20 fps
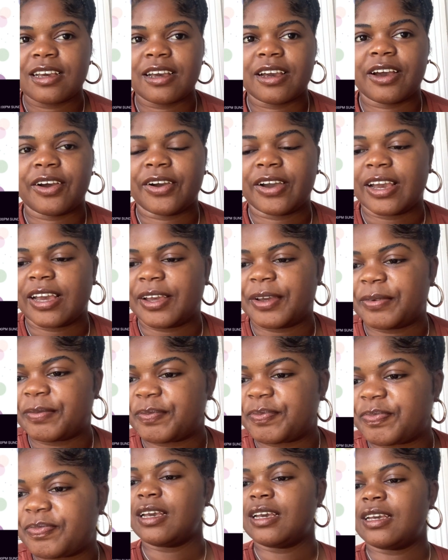Okay.
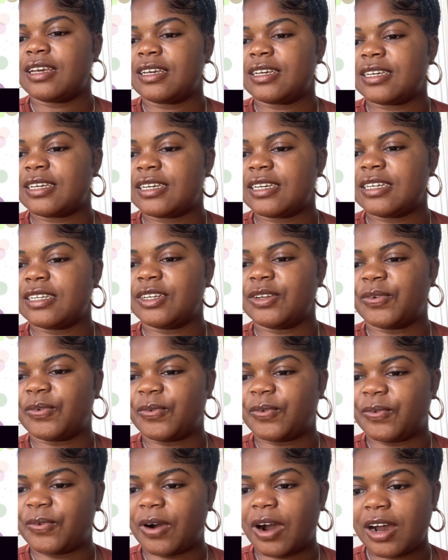
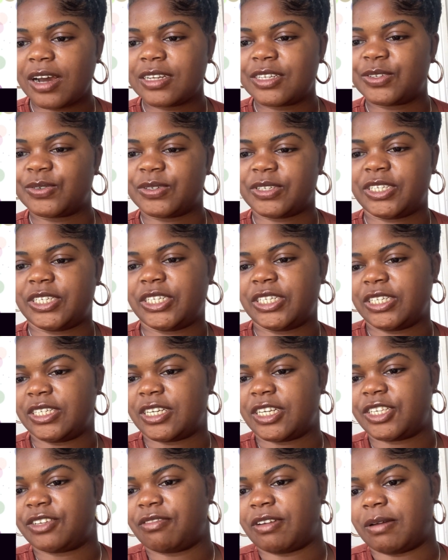In what was
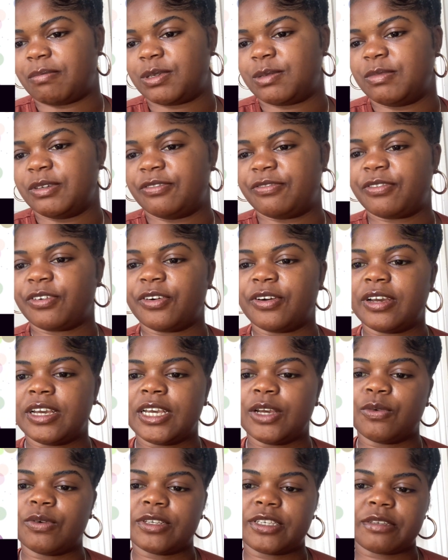Jesus wrapped before
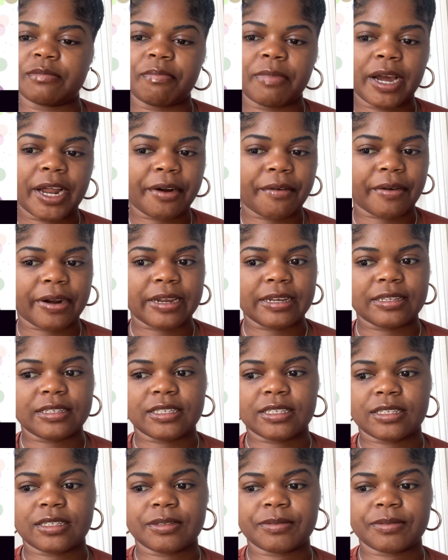he was buried?